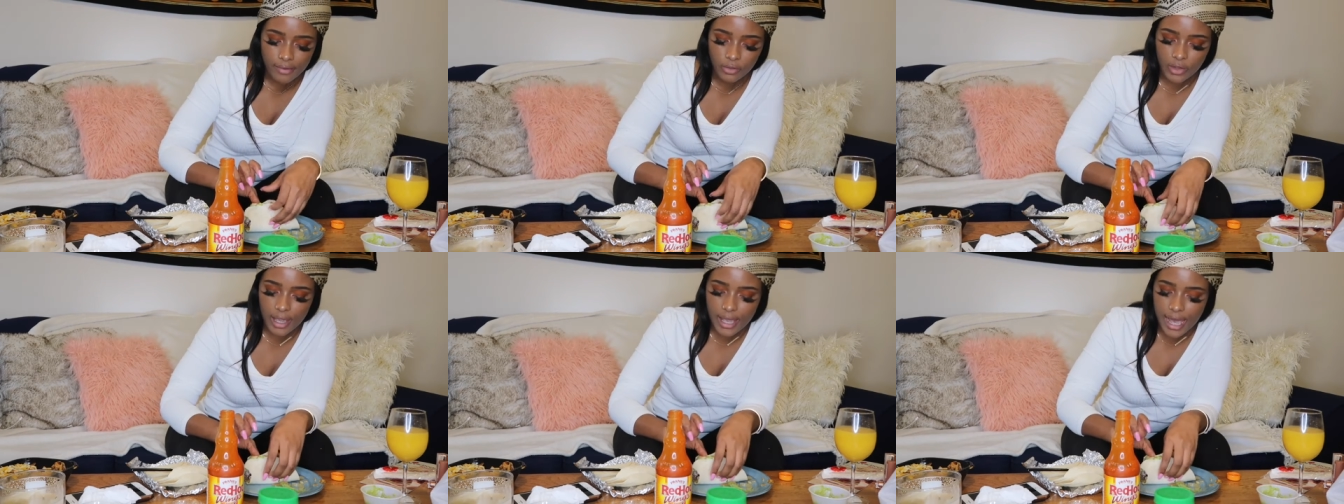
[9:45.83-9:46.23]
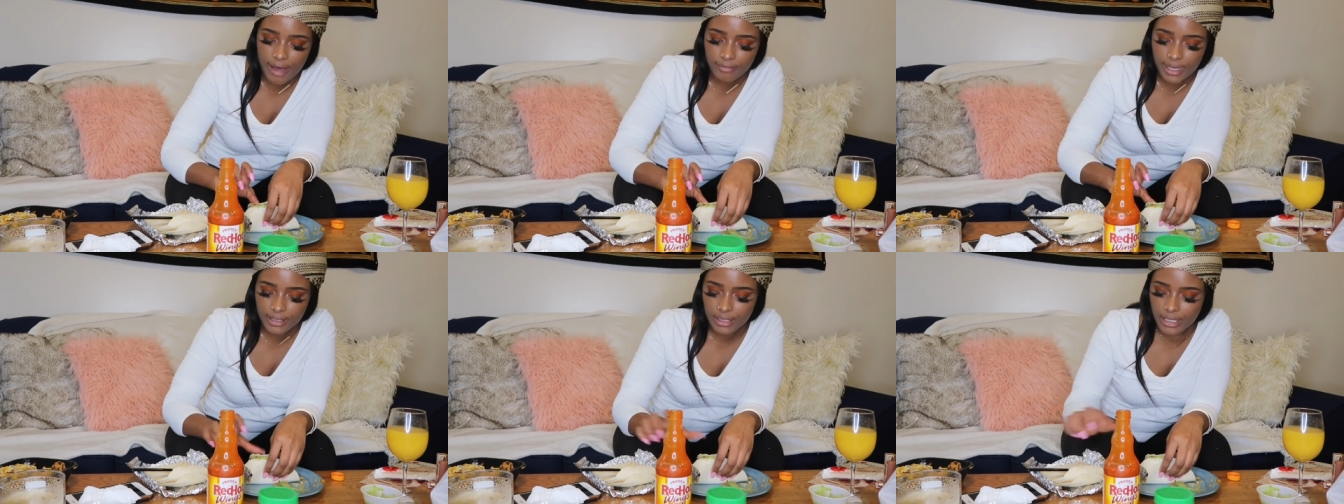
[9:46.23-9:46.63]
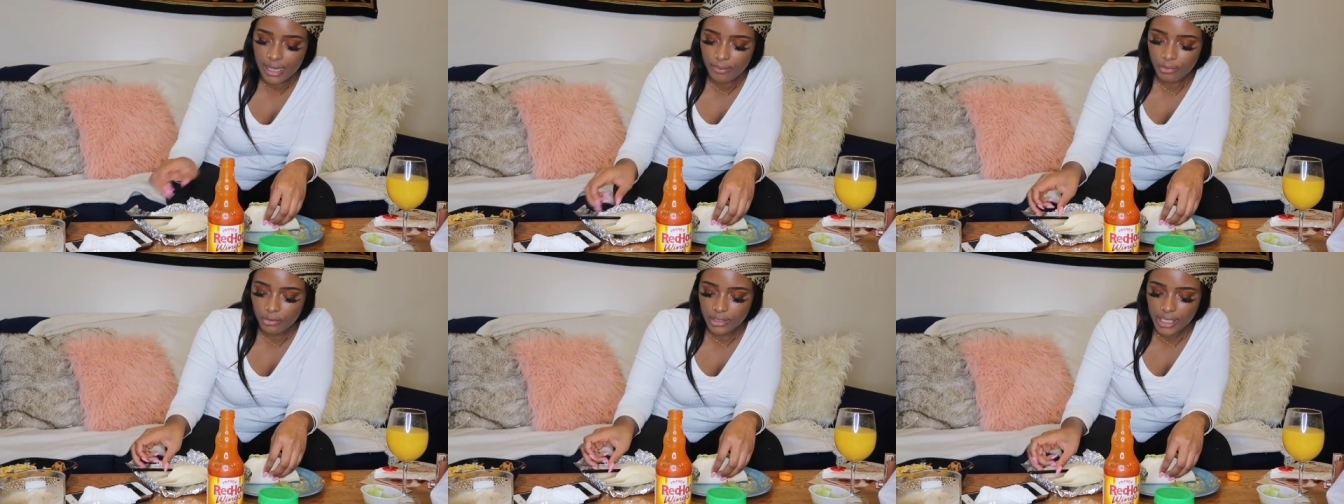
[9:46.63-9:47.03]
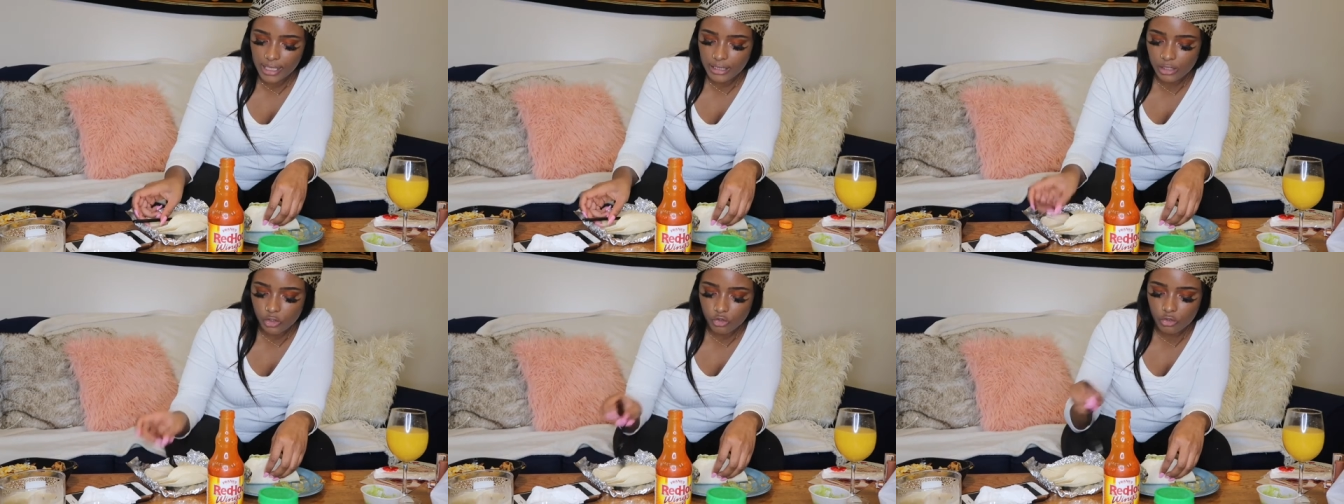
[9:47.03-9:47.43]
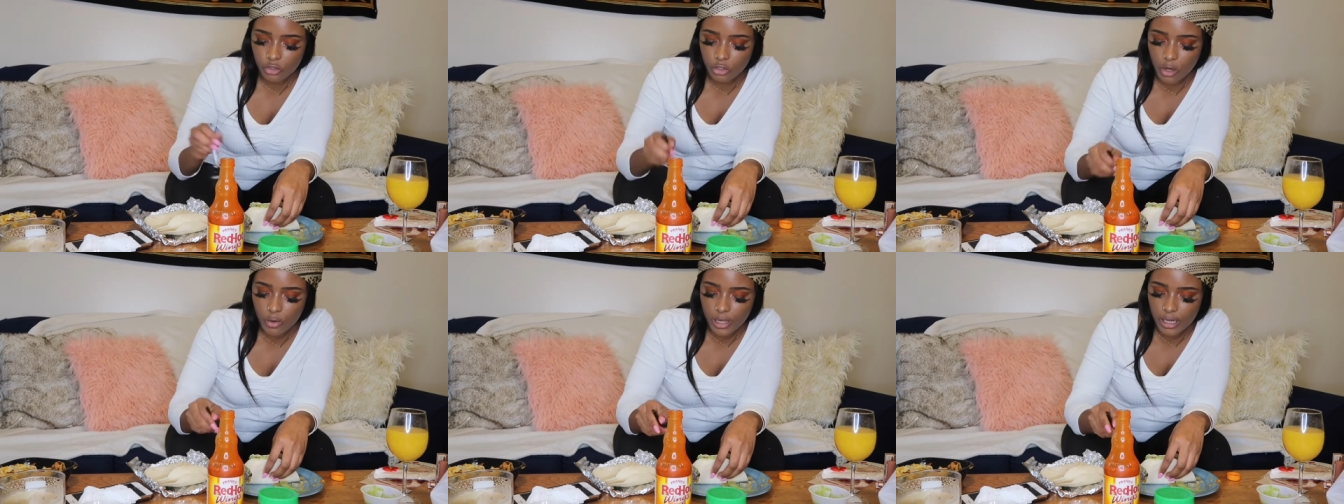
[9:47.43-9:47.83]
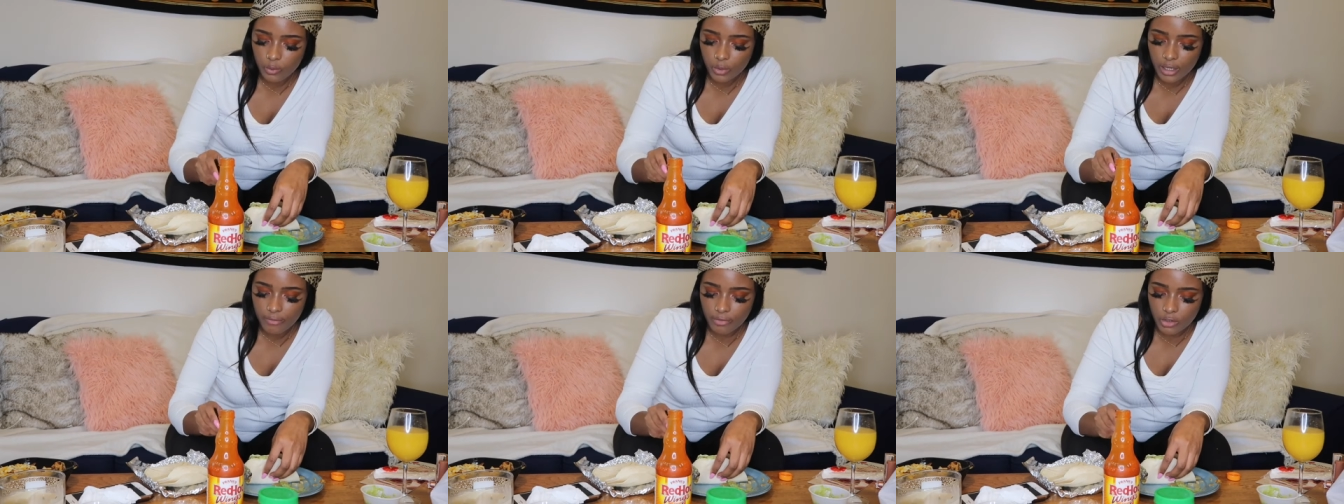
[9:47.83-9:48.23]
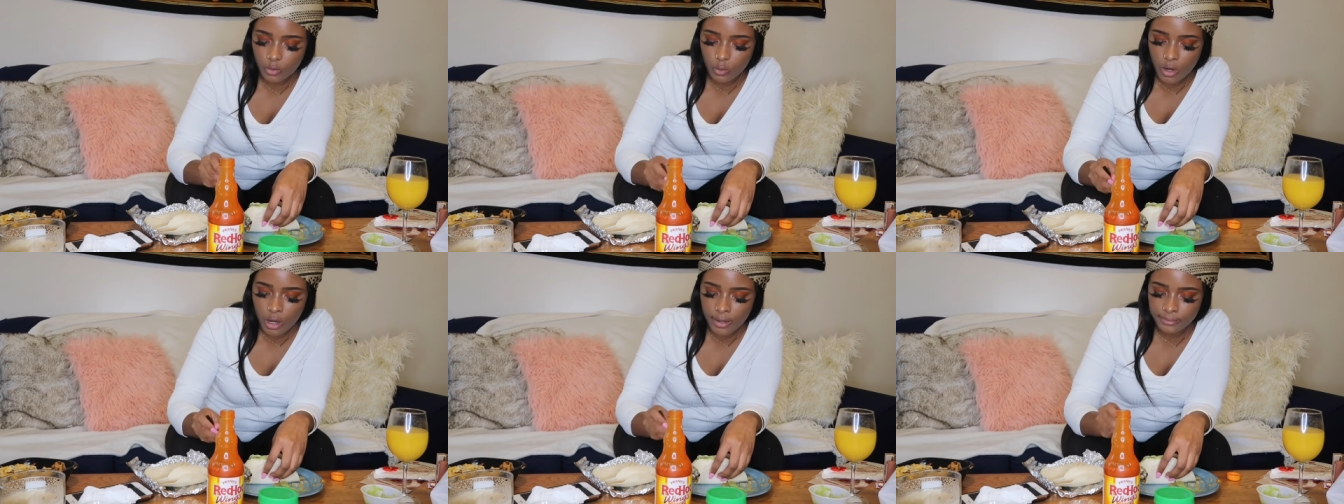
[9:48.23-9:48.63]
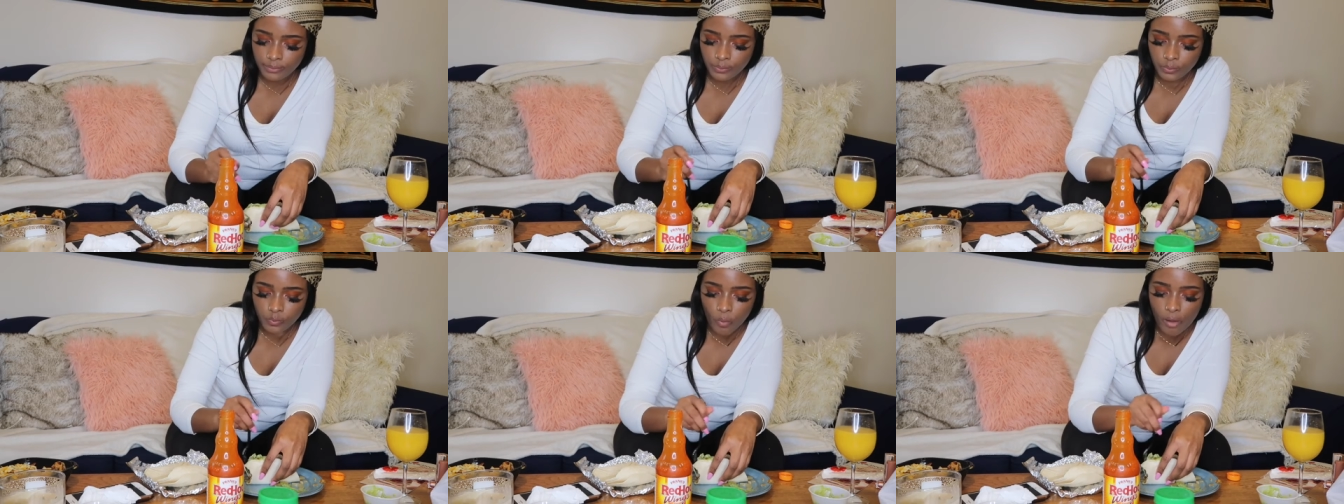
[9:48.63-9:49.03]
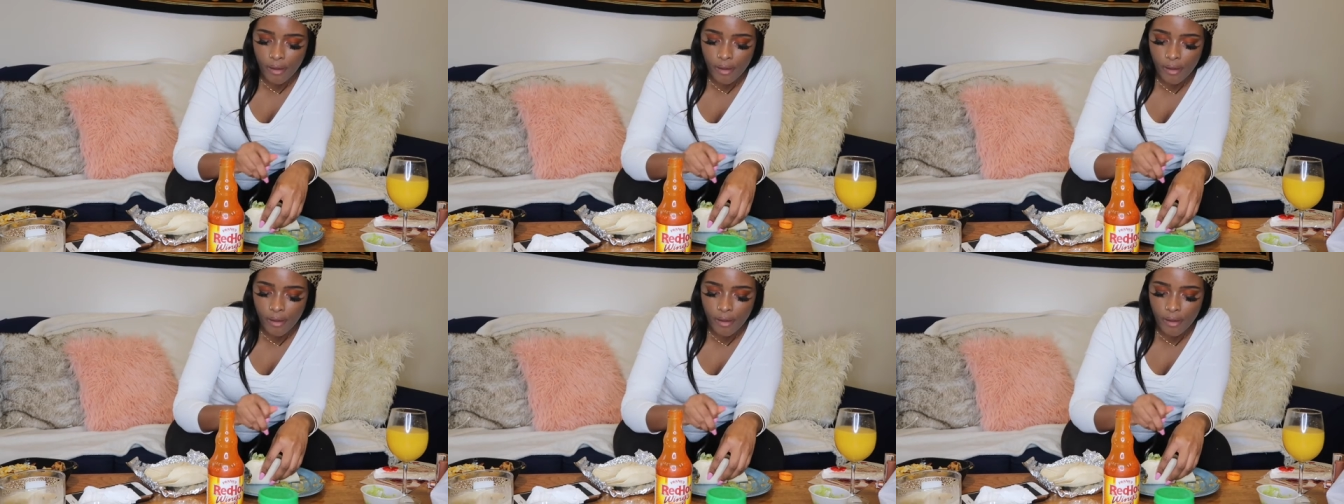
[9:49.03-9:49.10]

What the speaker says: they have like sample sizes. You could go in whenever you want